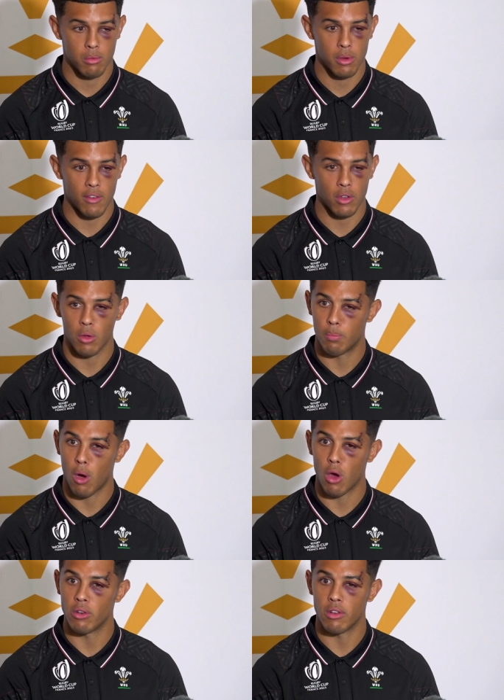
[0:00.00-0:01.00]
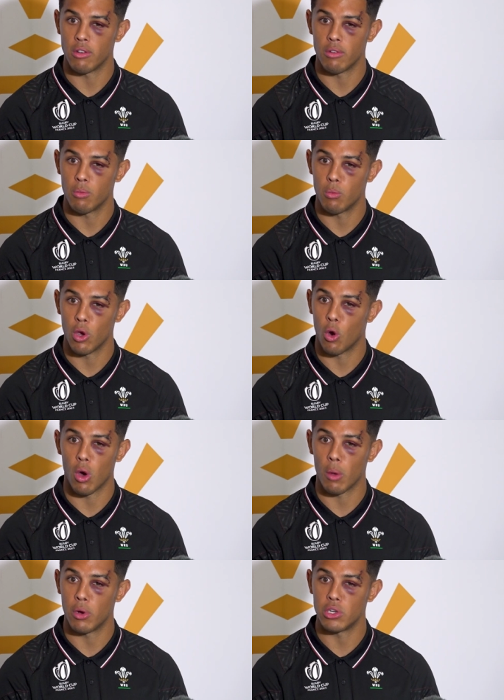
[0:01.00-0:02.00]
we have a good bond and we all
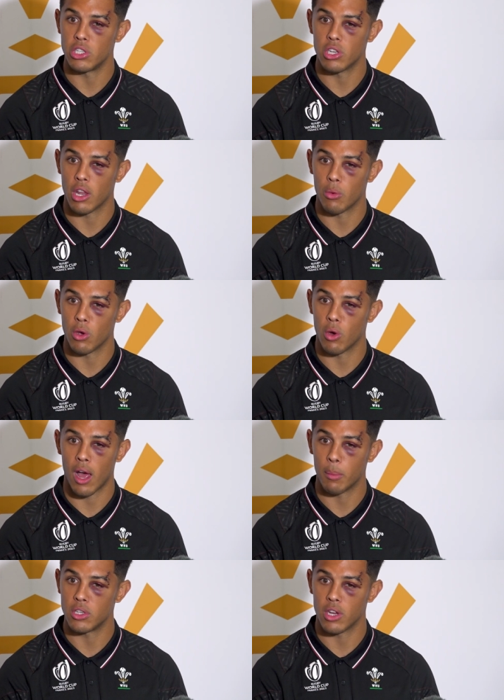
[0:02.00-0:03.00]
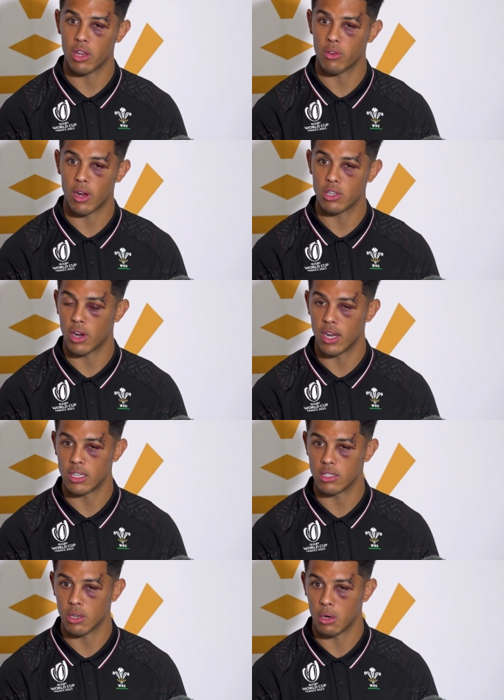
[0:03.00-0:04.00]
want to push each other. We all help each other throughout
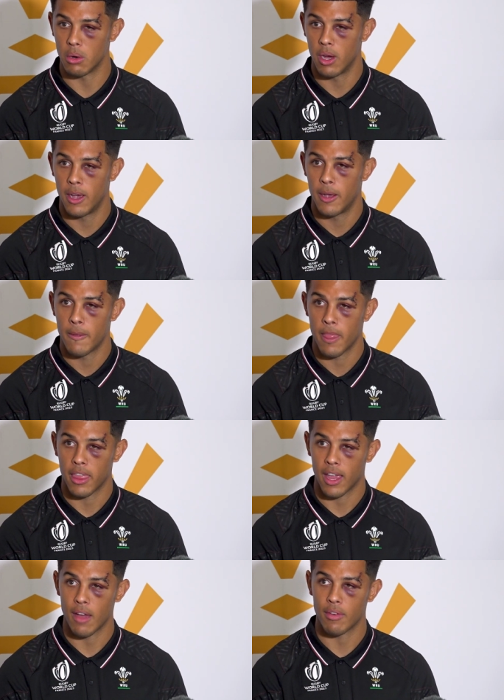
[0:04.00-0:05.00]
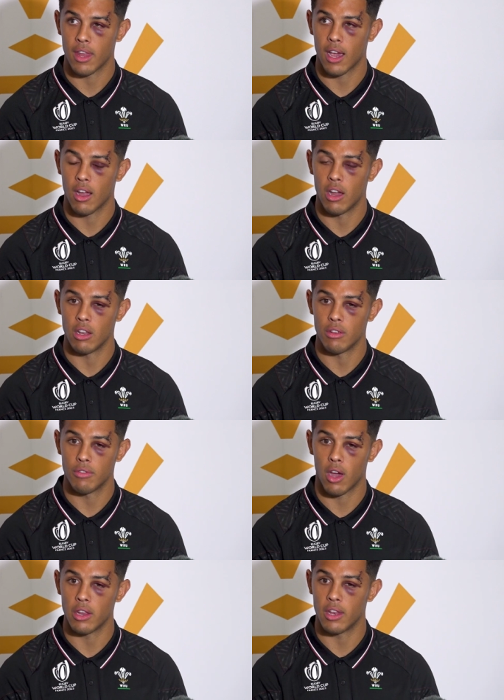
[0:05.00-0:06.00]
training. So I think having that kind
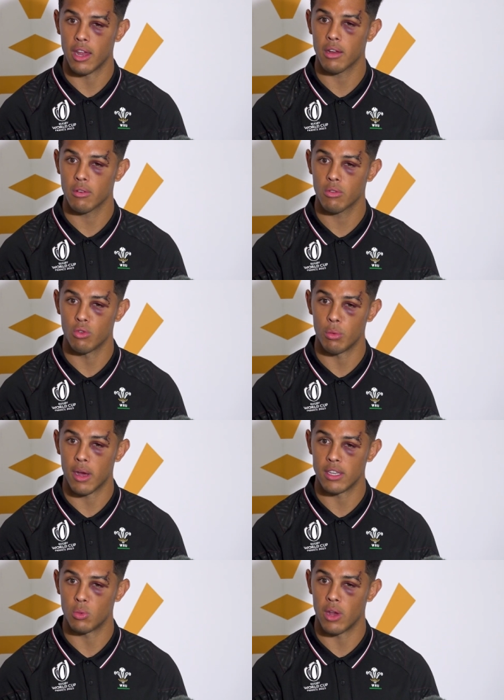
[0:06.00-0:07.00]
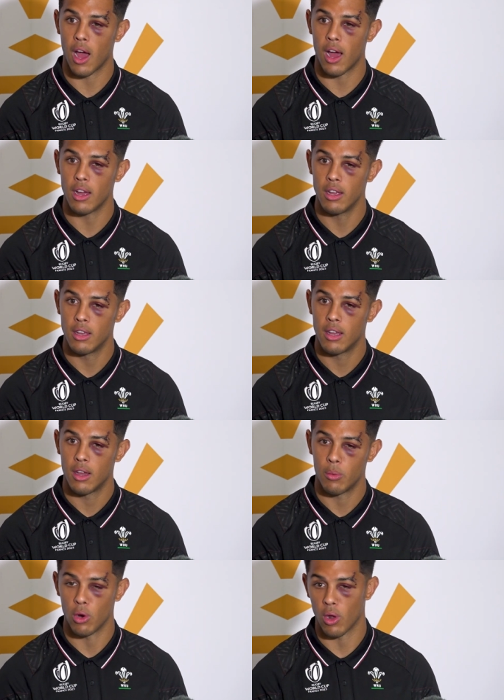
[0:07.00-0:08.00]
of tight-knit group as we are,
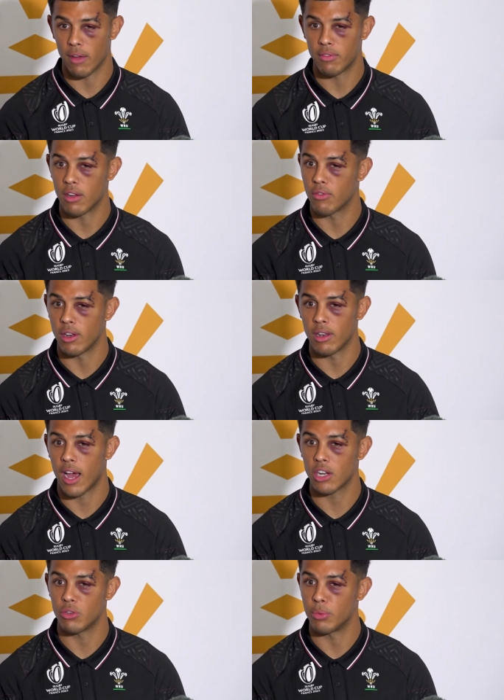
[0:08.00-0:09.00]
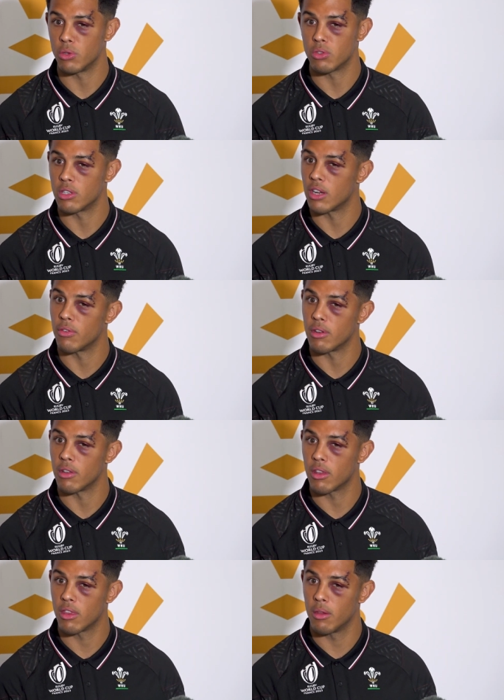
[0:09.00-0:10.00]
we all have different attributes and
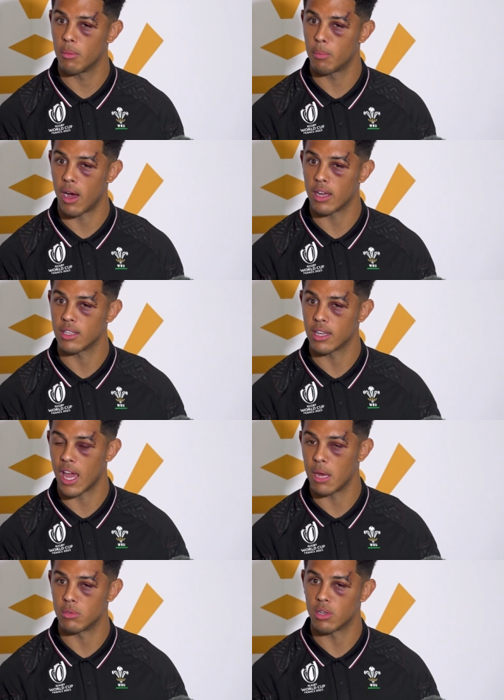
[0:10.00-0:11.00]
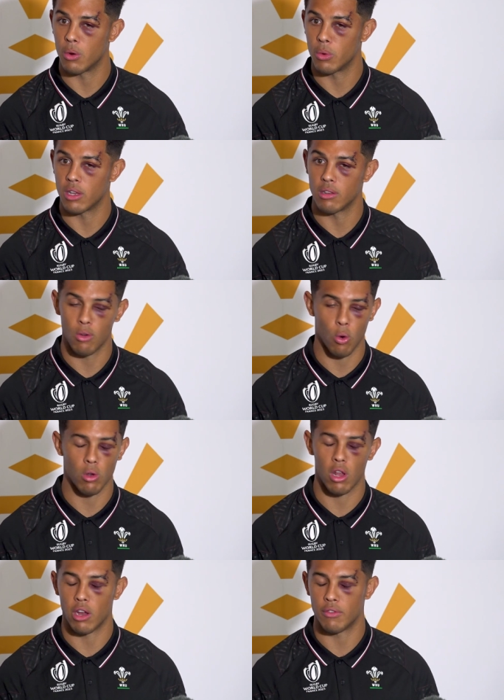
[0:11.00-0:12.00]
different parts of the game, so we can all
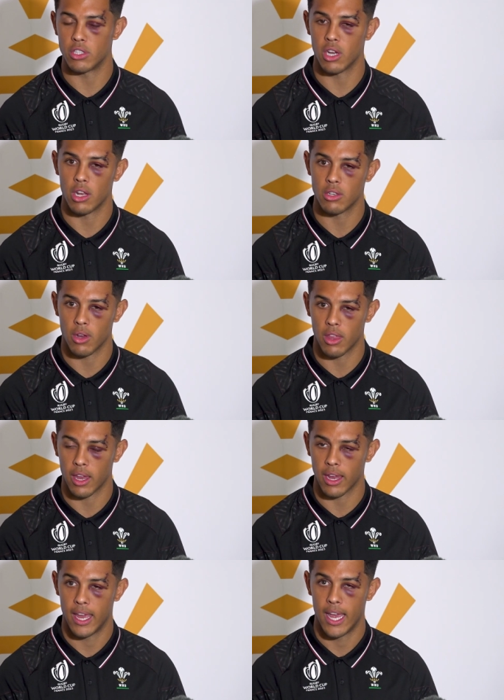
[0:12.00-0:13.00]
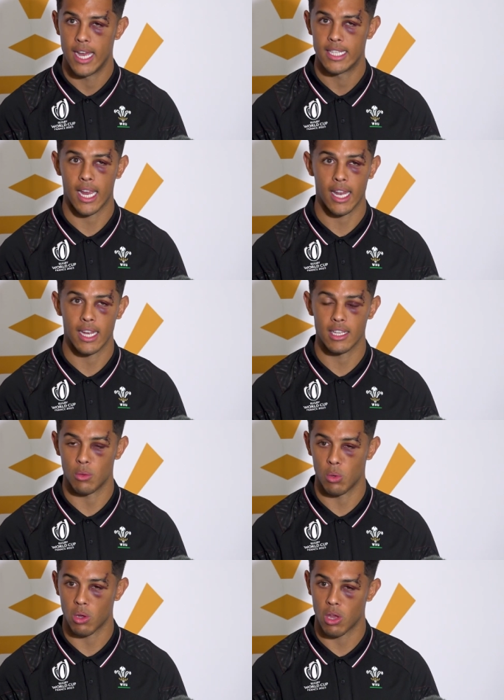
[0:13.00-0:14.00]
learn off each other. So I think taking that into
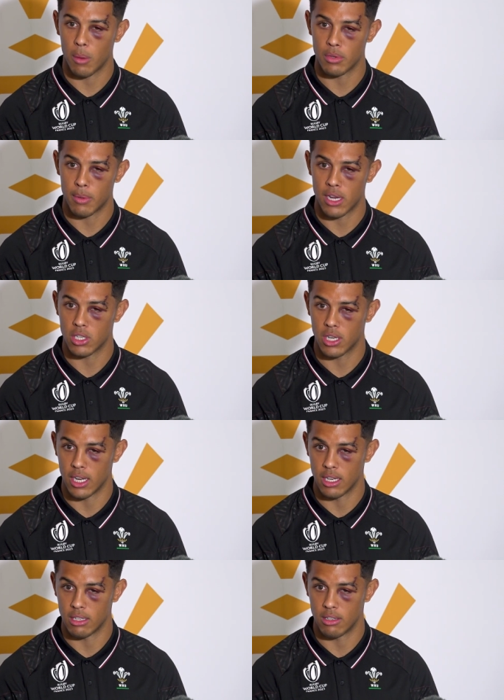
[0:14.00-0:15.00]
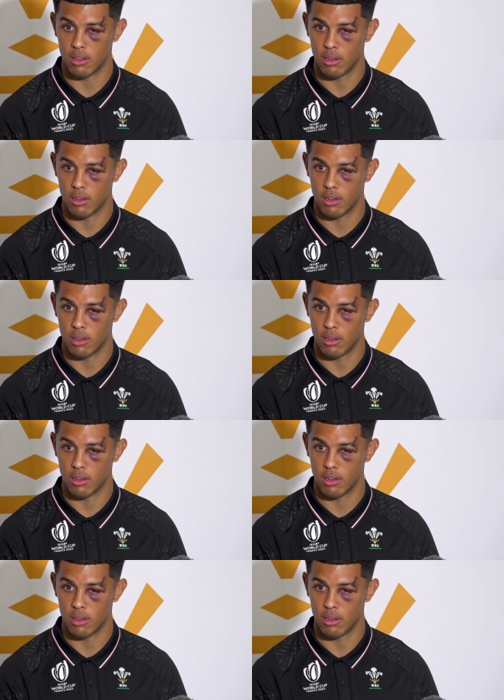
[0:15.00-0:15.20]
the World Cup especially, and